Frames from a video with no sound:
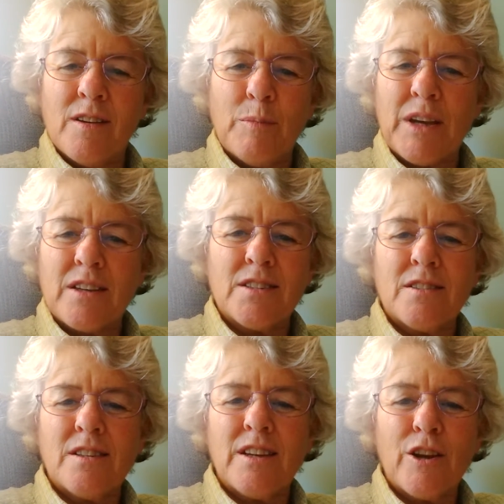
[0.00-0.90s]
Because
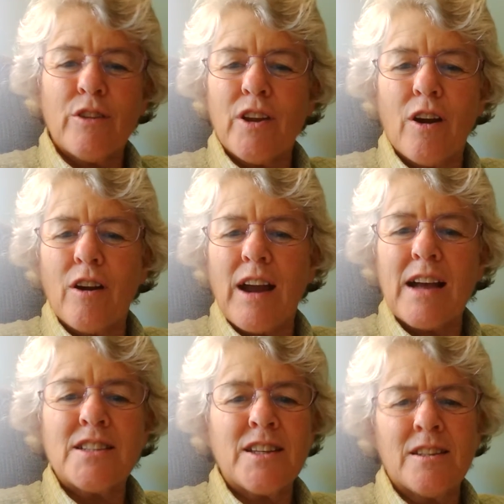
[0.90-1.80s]
here they are
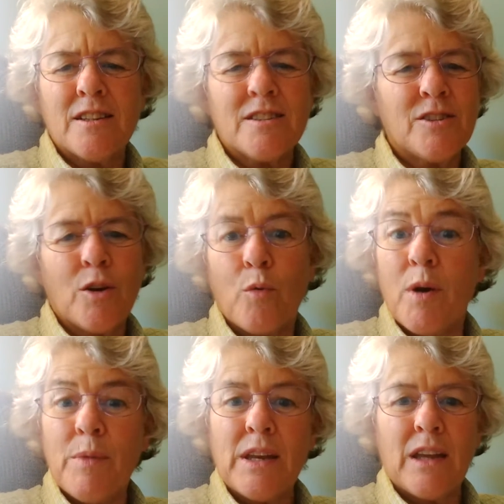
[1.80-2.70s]
asking us, what
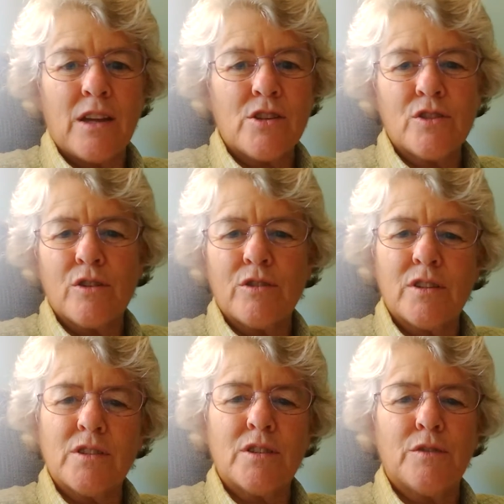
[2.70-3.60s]
medications are you
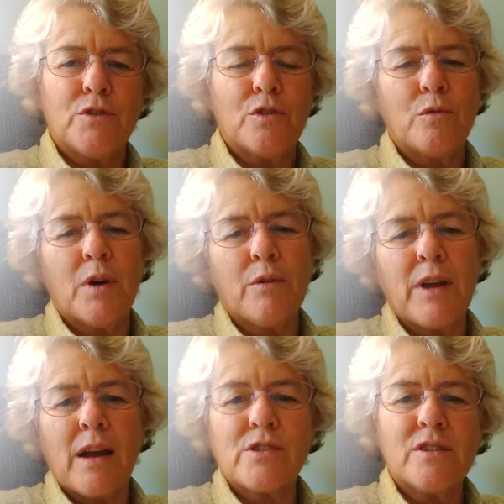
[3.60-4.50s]
sensitive to, what
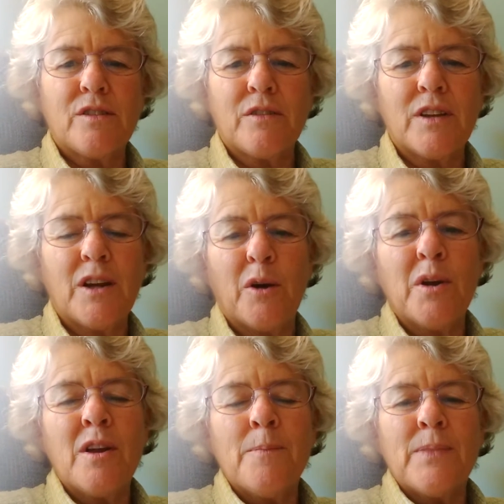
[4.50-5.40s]
reactions have you,
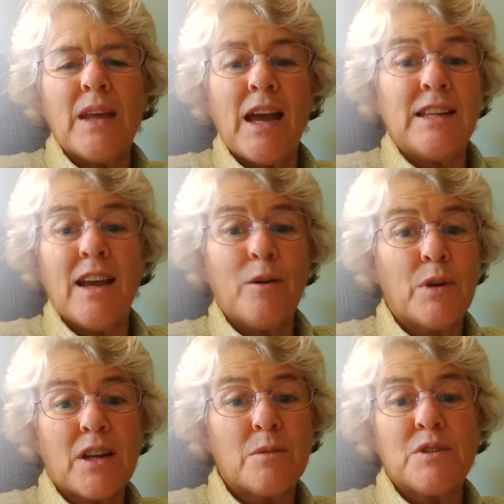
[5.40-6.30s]
and yet when
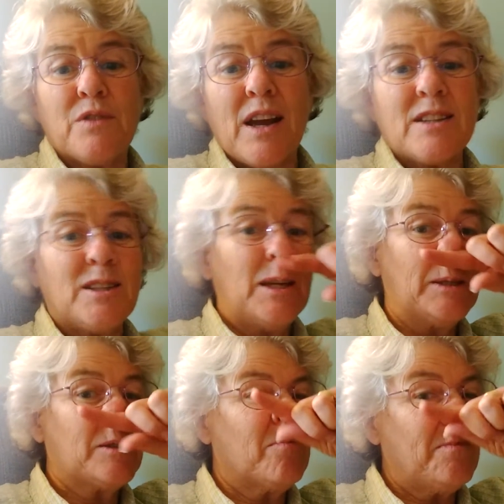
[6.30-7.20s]
it comes to vaccines,